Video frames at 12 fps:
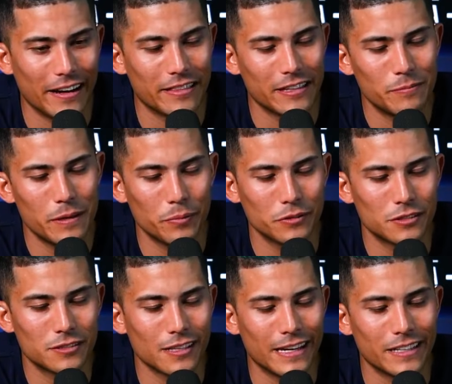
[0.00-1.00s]
And I think people
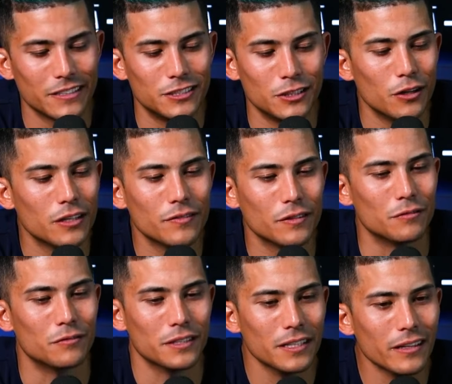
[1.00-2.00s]
just like don't even
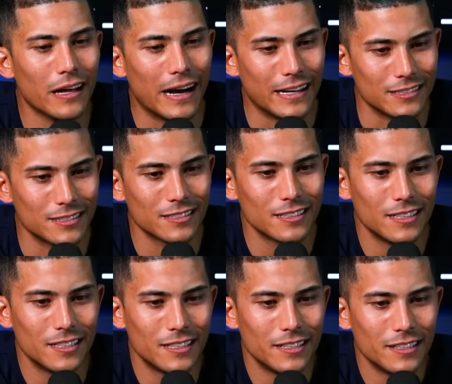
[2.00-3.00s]
realize
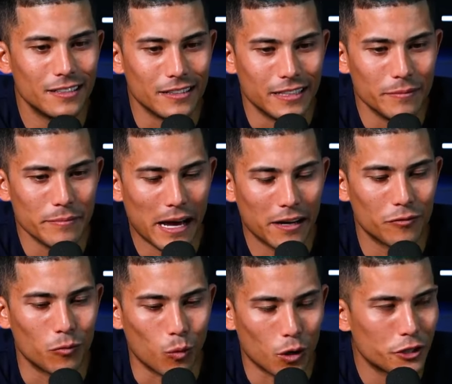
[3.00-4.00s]
mm-hmm. the amount
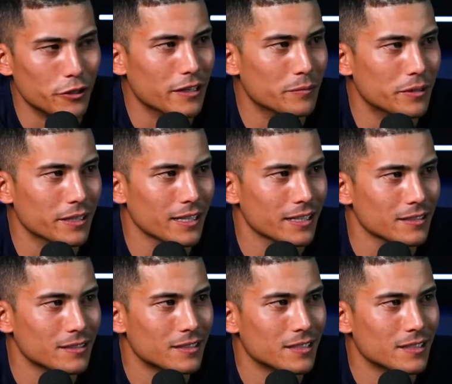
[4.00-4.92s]
of work you had to put in